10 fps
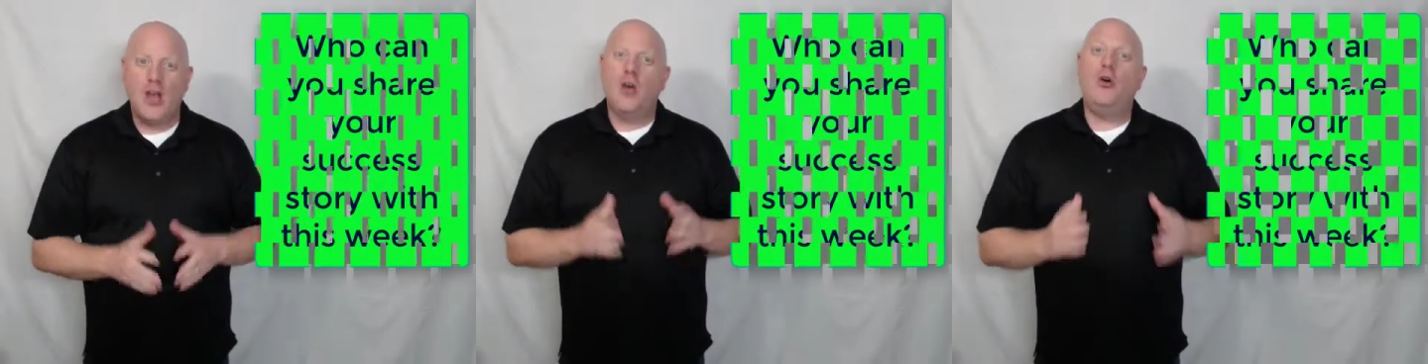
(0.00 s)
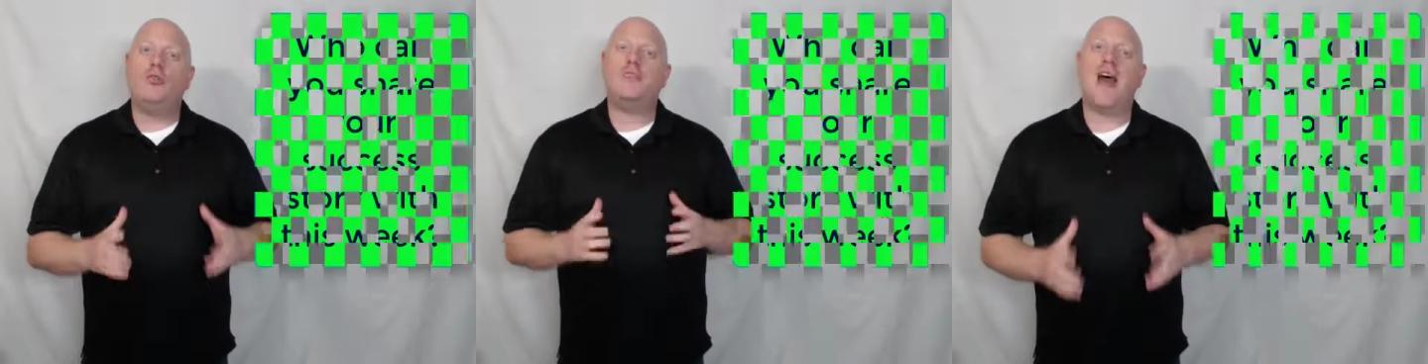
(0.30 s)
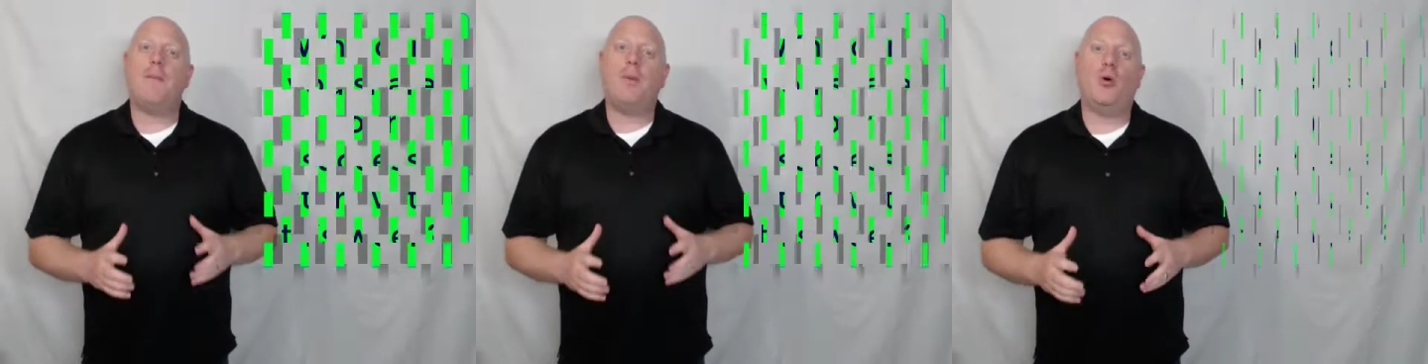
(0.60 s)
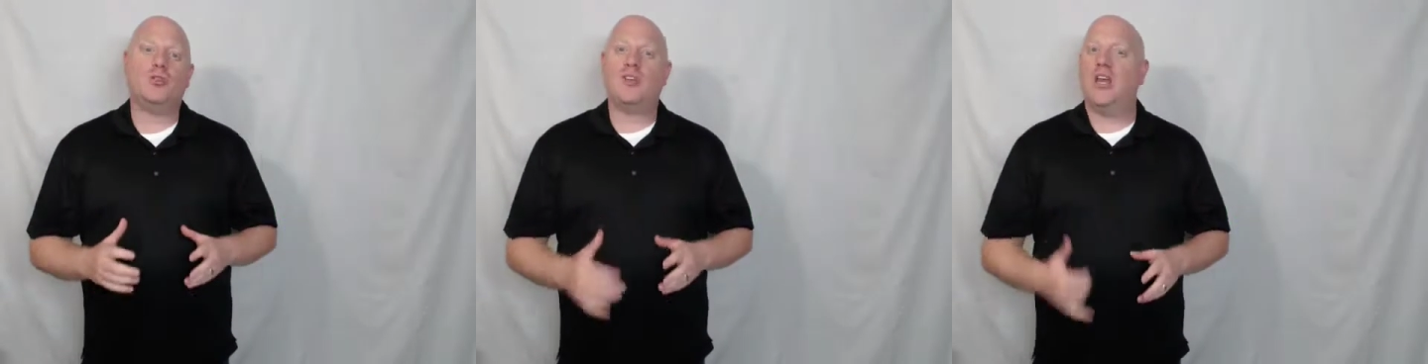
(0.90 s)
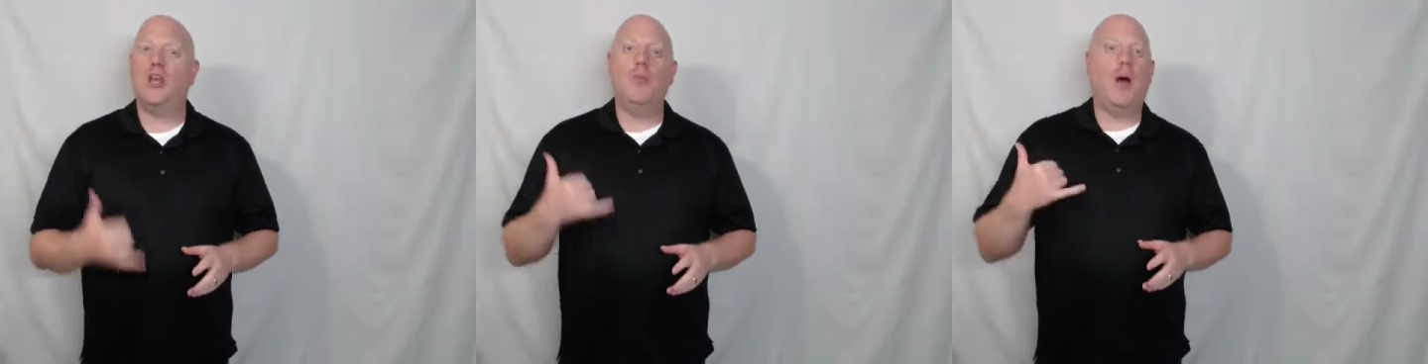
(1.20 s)
Who's that person
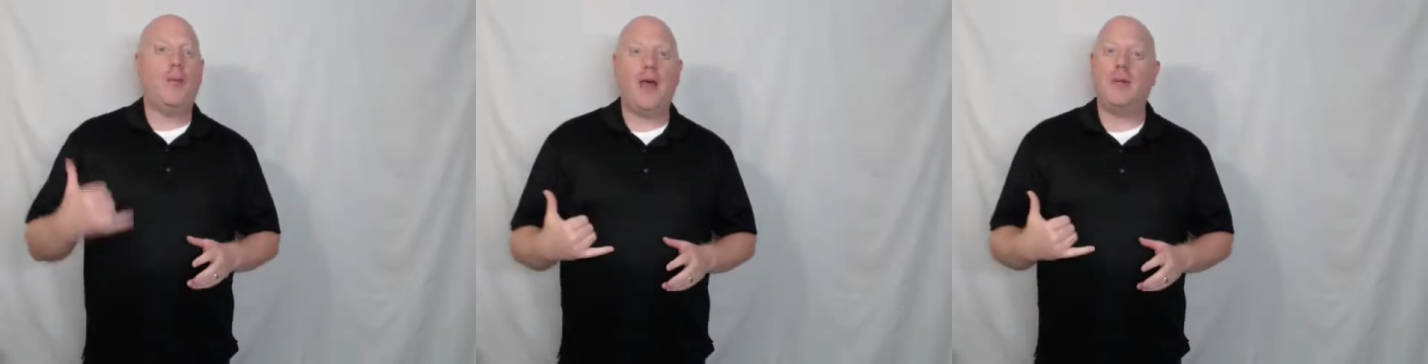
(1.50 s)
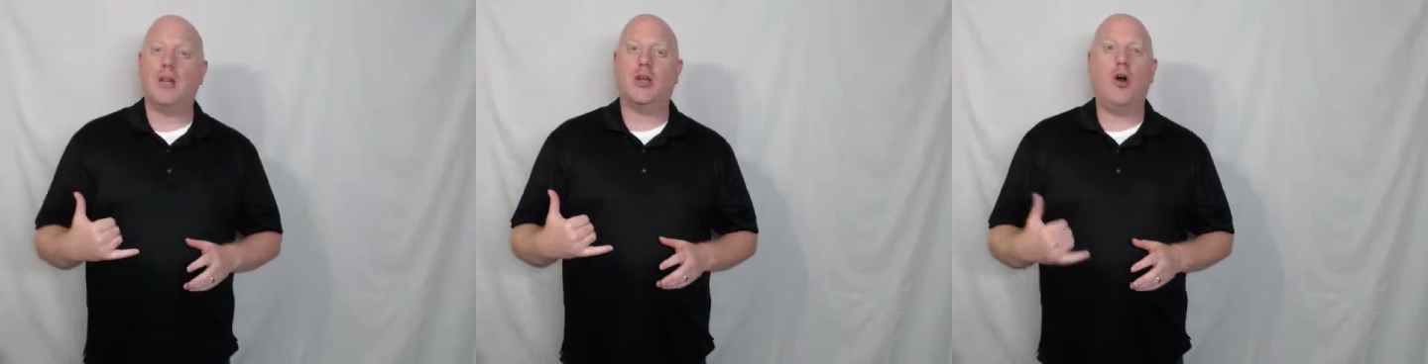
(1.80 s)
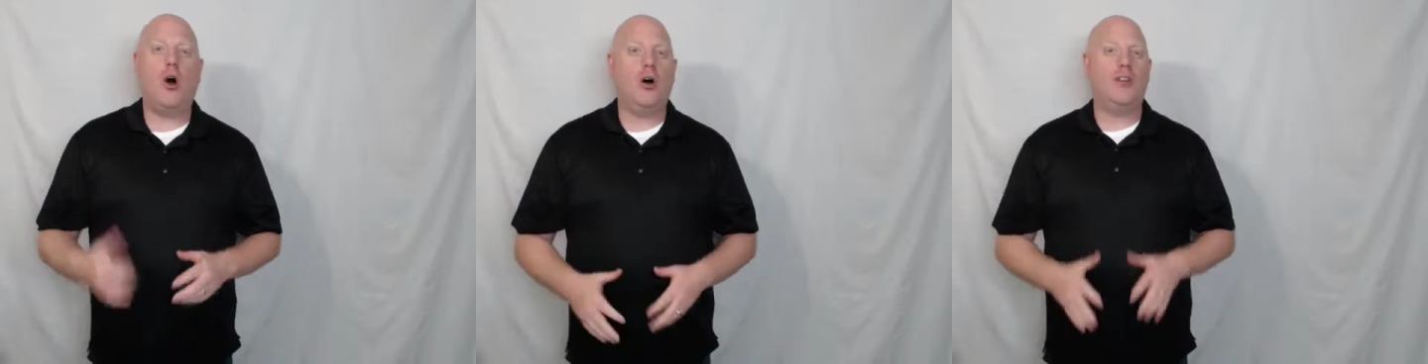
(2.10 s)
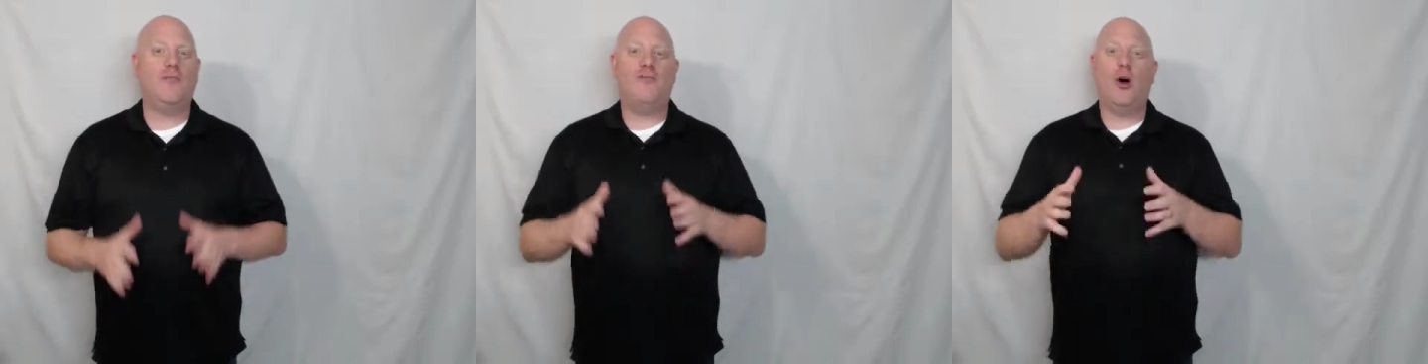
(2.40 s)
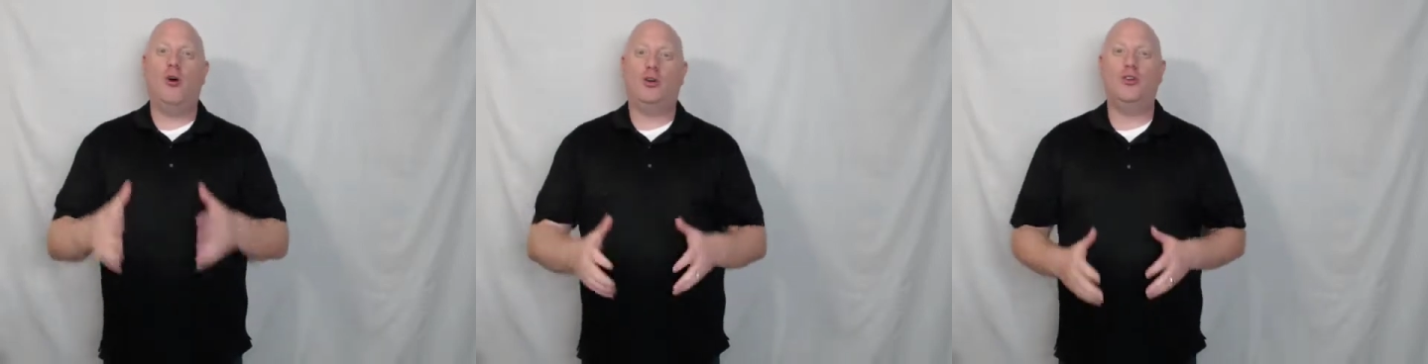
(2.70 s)
that you might be able to call on the
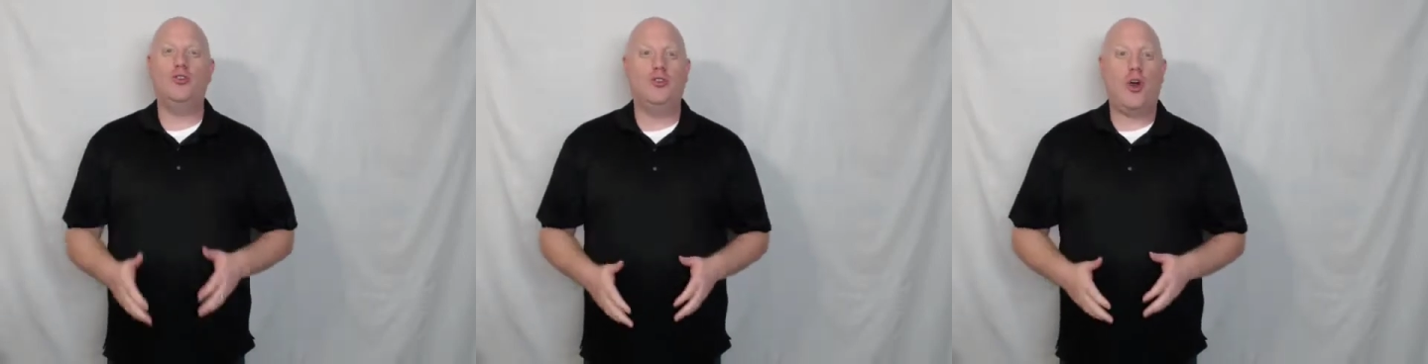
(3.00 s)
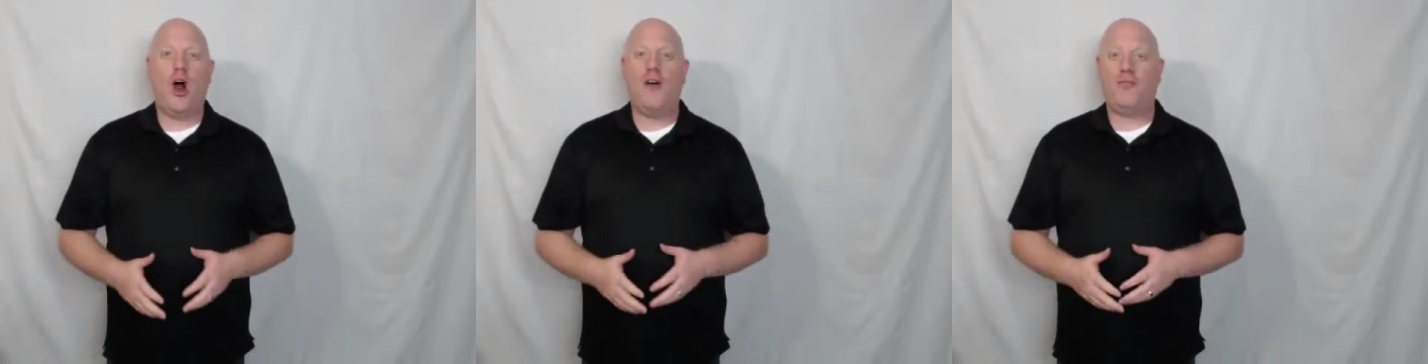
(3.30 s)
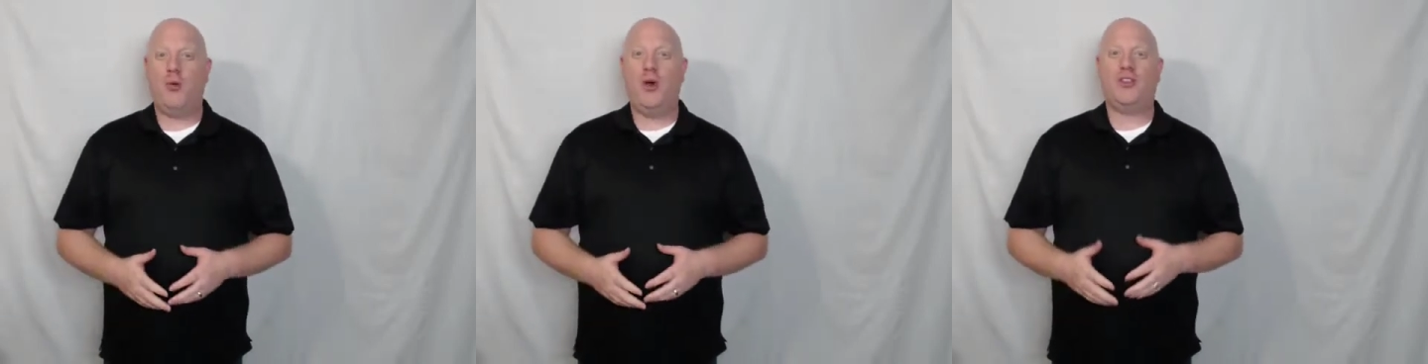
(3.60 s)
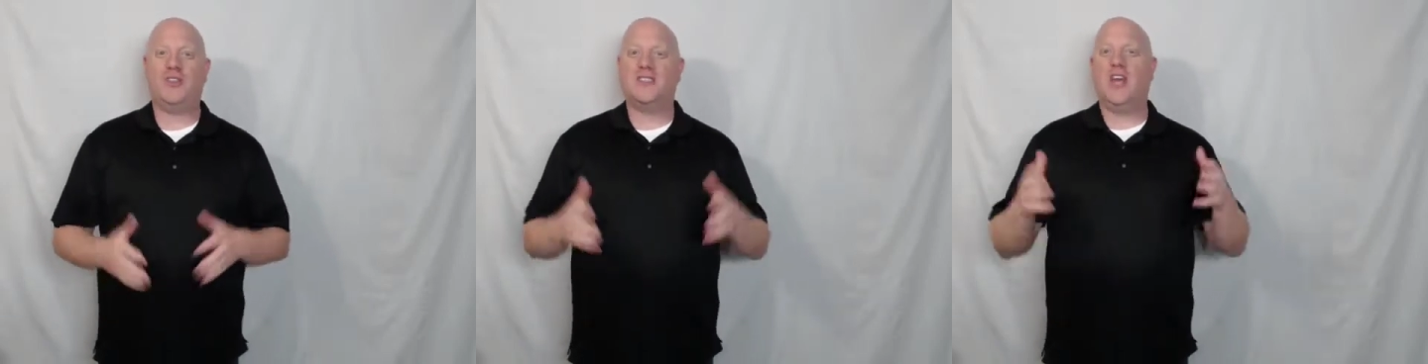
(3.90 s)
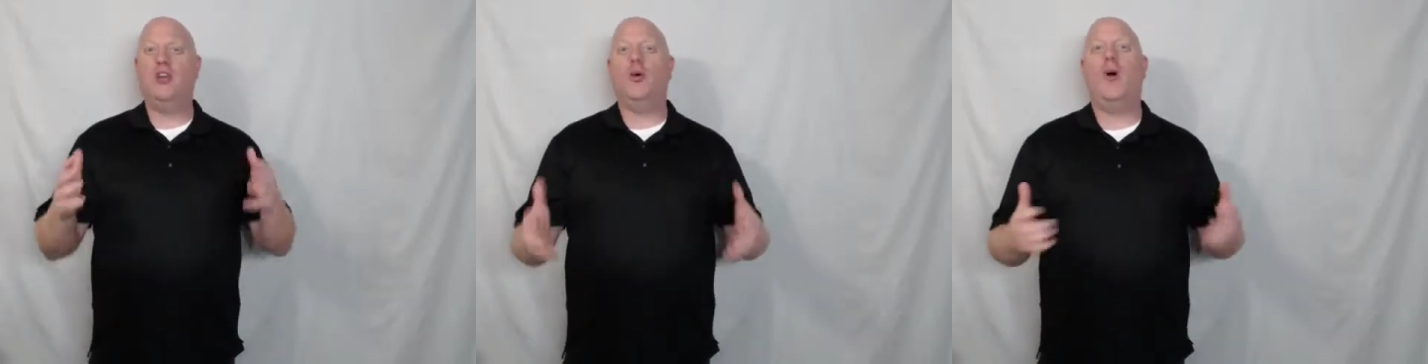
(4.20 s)
phone or do coffee with and
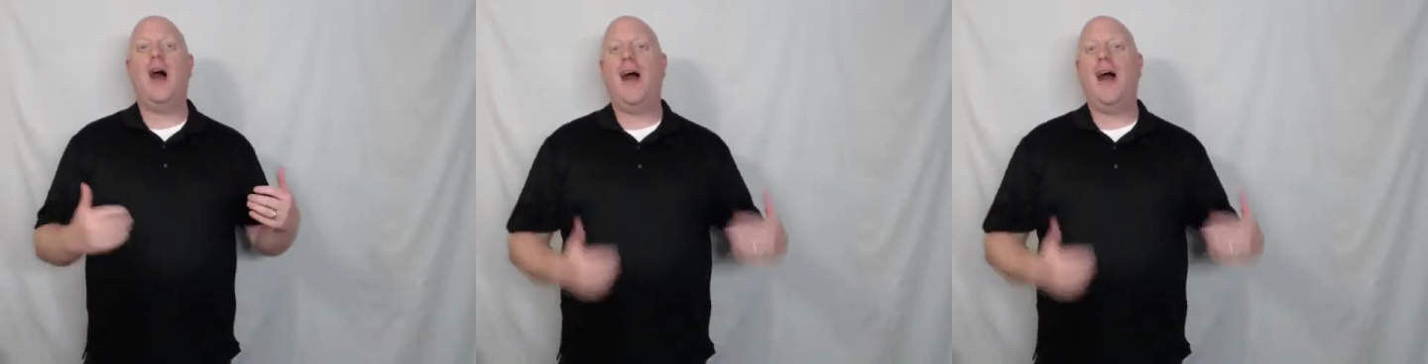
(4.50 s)
say, you know what,